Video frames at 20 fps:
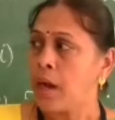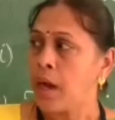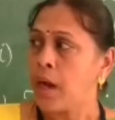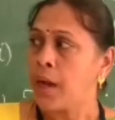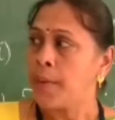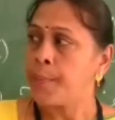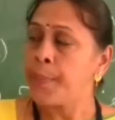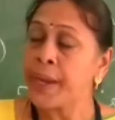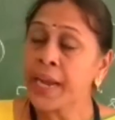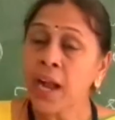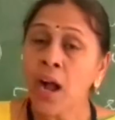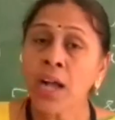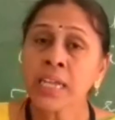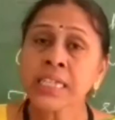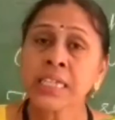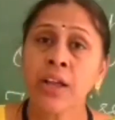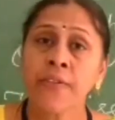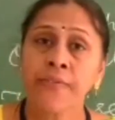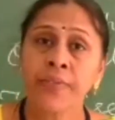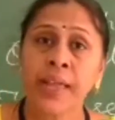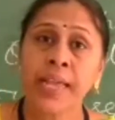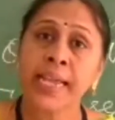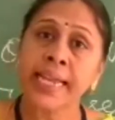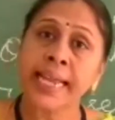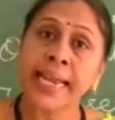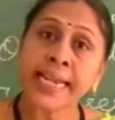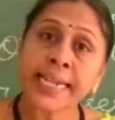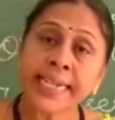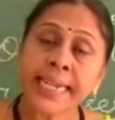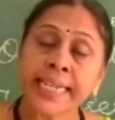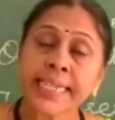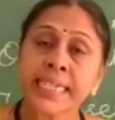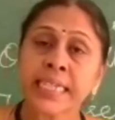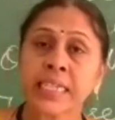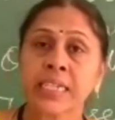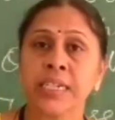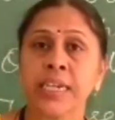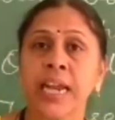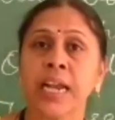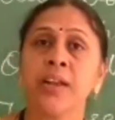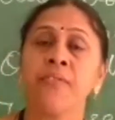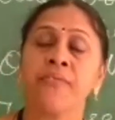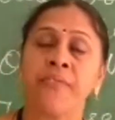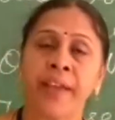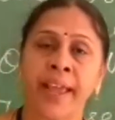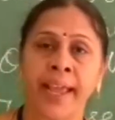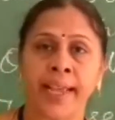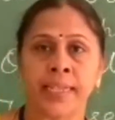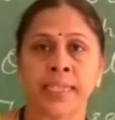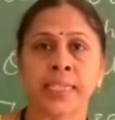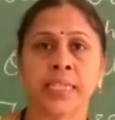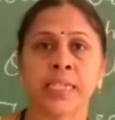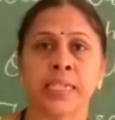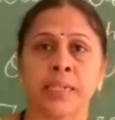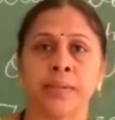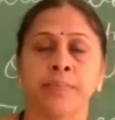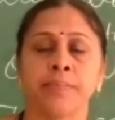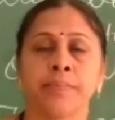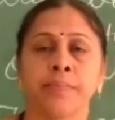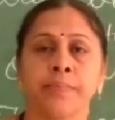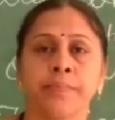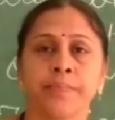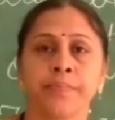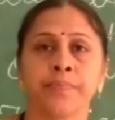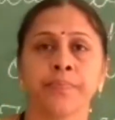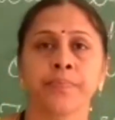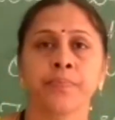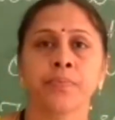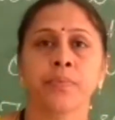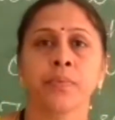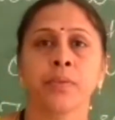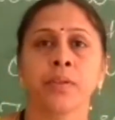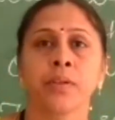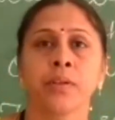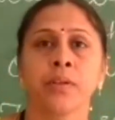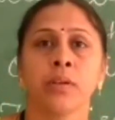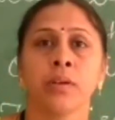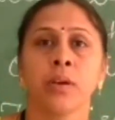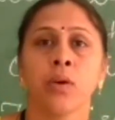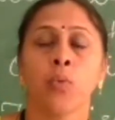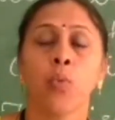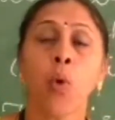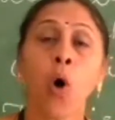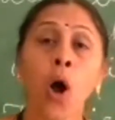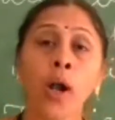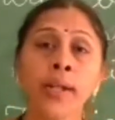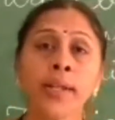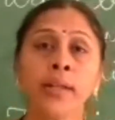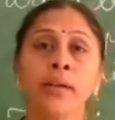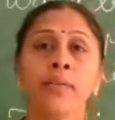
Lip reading: because of the industrial waste, what